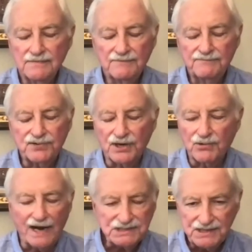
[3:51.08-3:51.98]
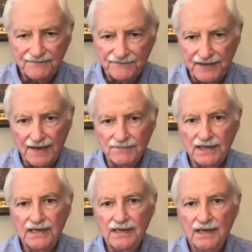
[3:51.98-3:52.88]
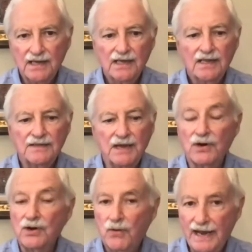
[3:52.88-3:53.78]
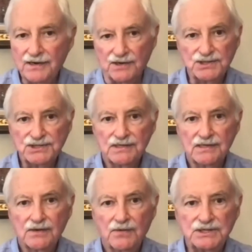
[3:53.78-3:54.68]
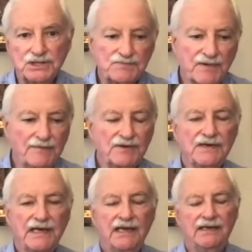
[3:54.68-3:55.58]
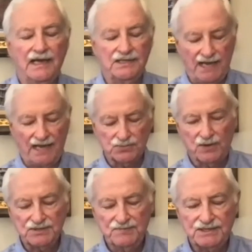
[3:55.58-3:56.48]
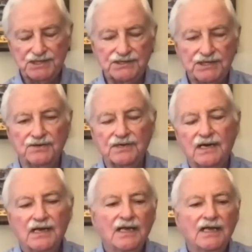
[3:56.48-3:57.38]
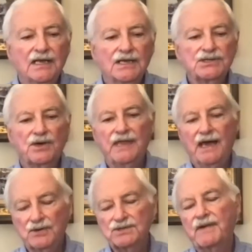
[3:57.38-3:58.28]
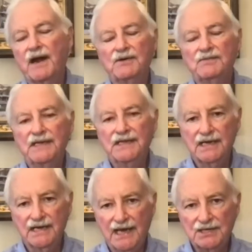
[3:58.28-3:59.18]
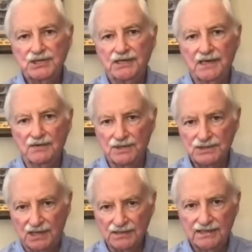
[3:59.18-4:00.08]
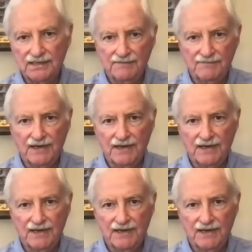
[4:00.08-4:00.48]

progressive family. They were Quakers, which is probably as was Mr. Tuke. So that was probably the connection that resulted in my